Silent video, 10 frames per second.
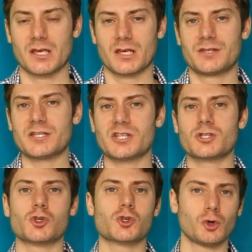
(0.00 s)
This is
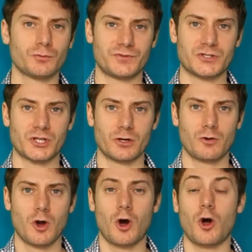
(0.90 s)
a short video
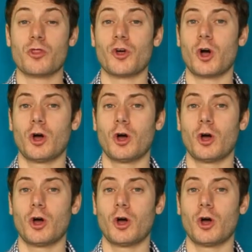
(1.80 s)
on the